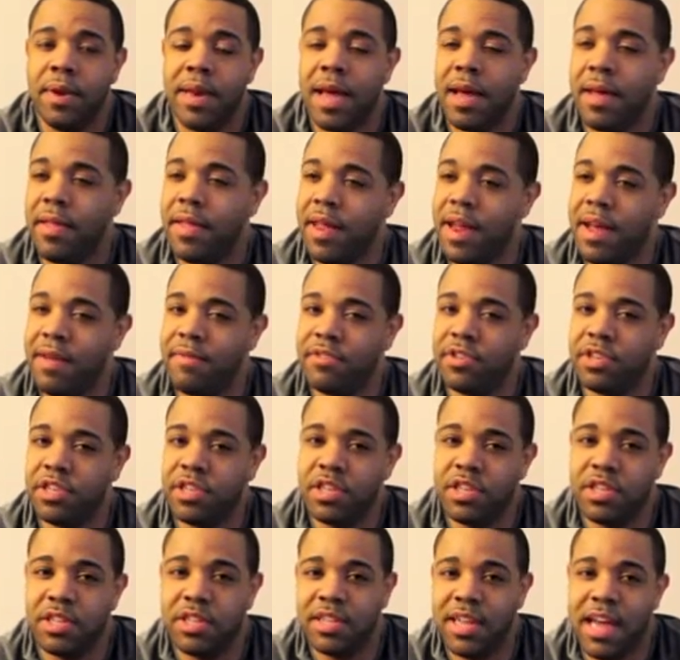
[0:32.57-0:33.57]
now that I've
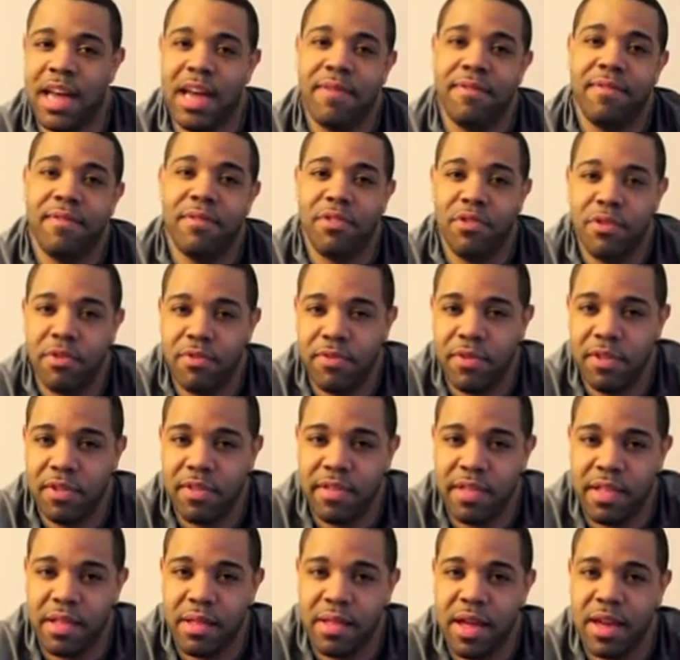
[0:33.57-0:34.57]
just dove
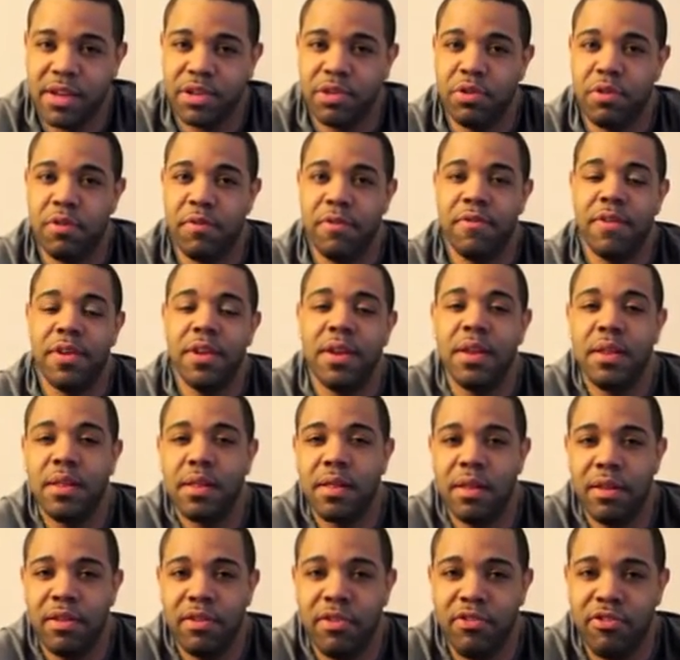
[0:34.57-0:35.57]
into the sexual
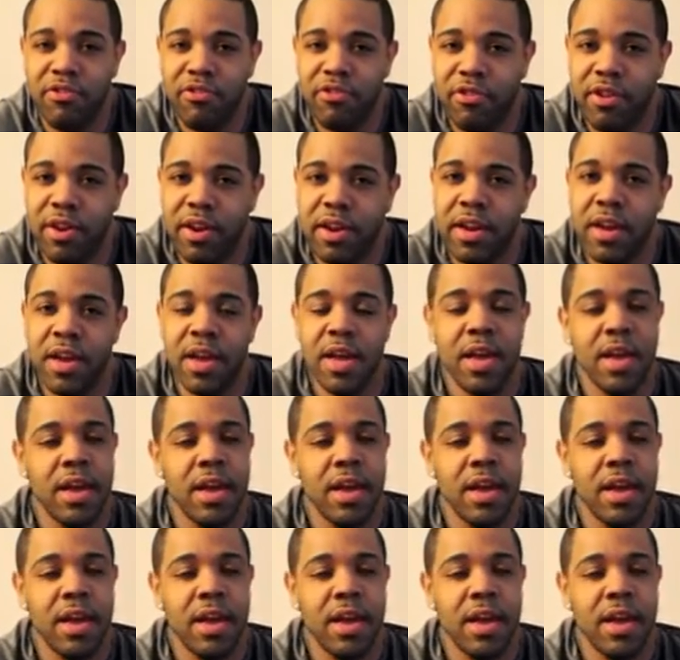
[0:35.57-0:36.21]
fitness industry.